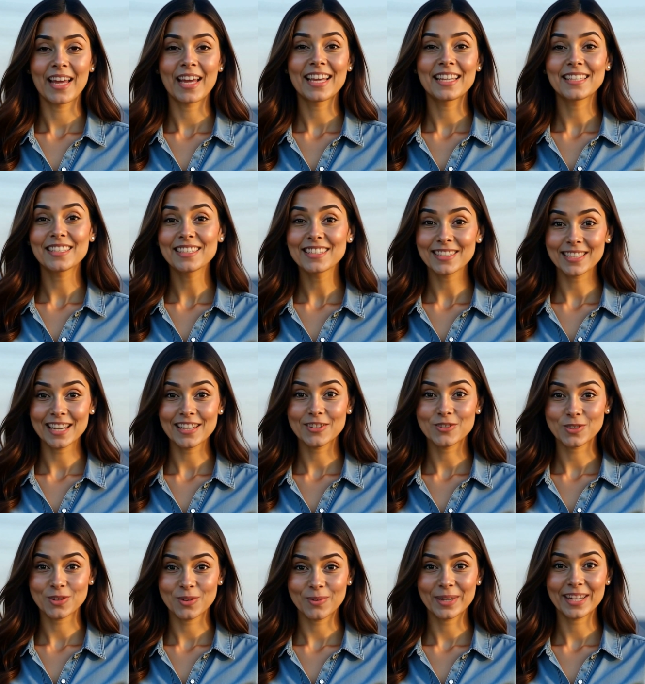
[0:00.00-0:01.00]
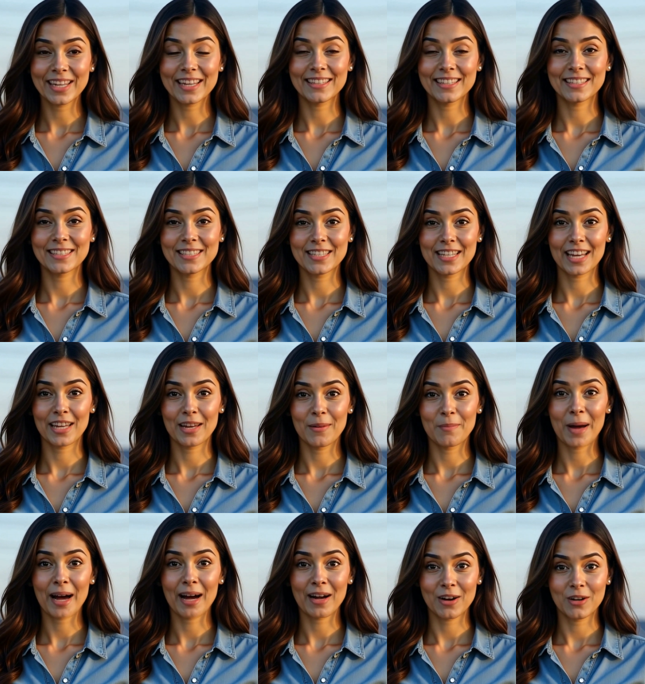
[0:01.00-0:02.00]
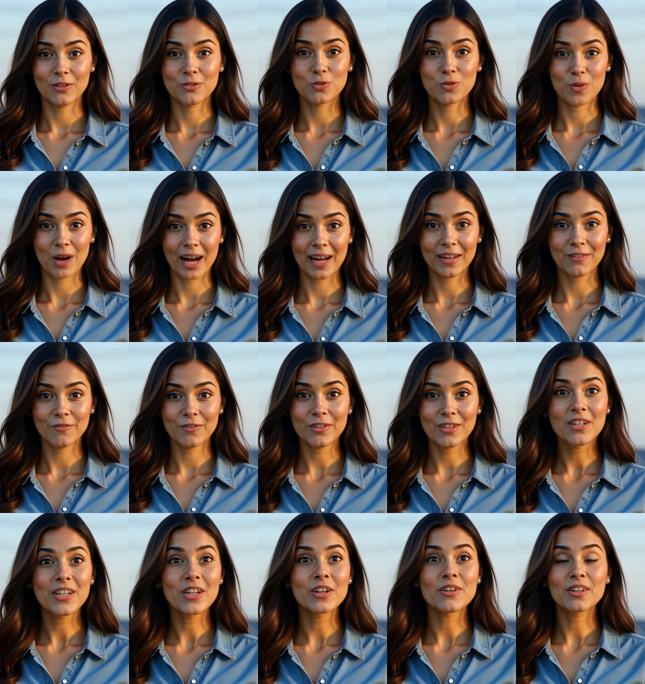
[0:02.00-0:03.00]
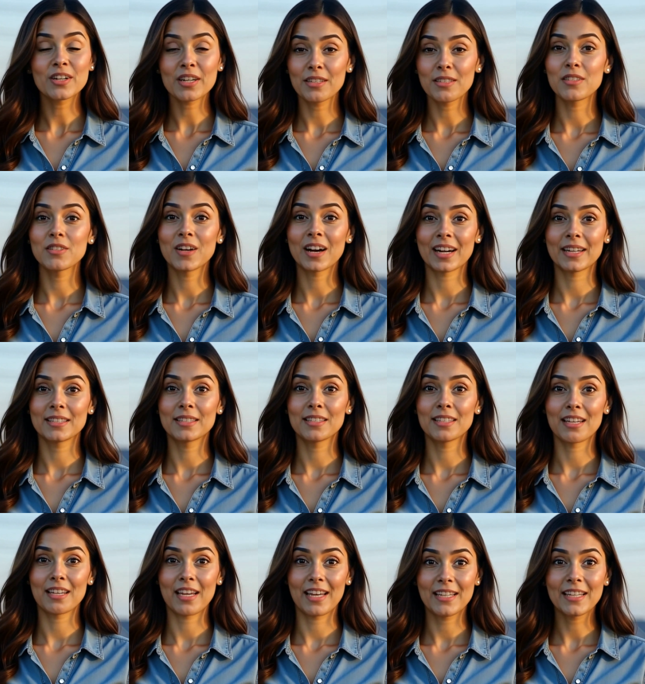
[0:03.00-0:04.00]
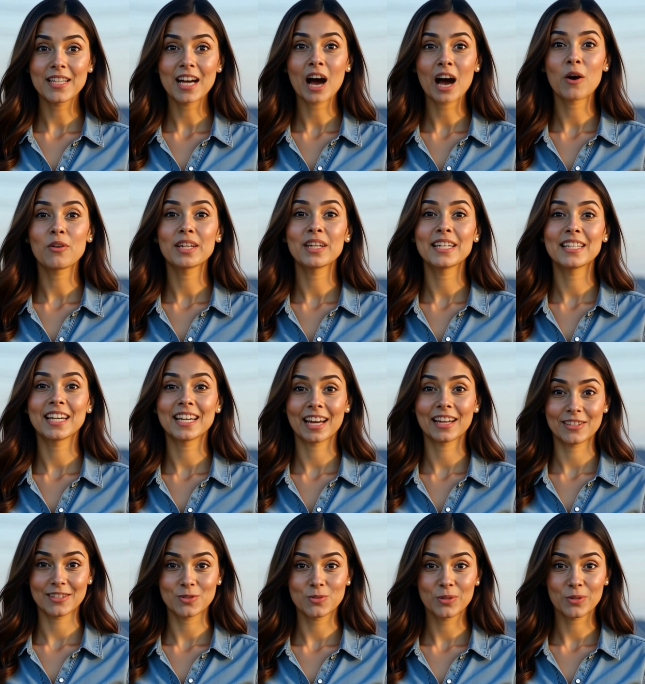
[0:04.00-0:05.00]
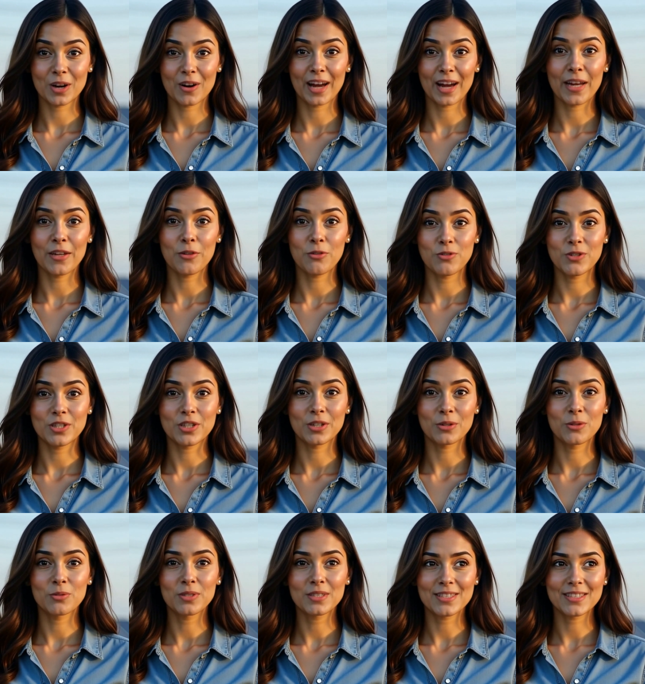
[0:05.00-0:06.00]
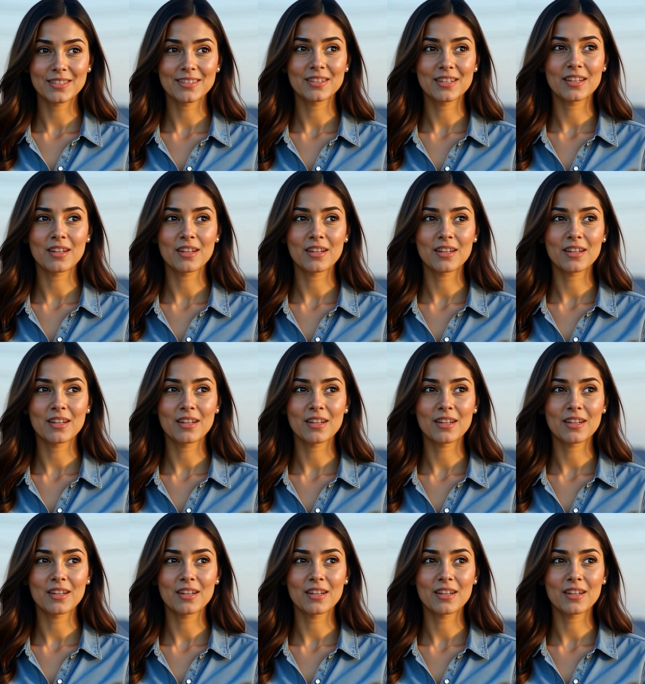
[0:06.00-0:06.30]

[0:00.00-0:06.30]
it's essential we get this data back on track for clearer insights into how they dance with our energy use.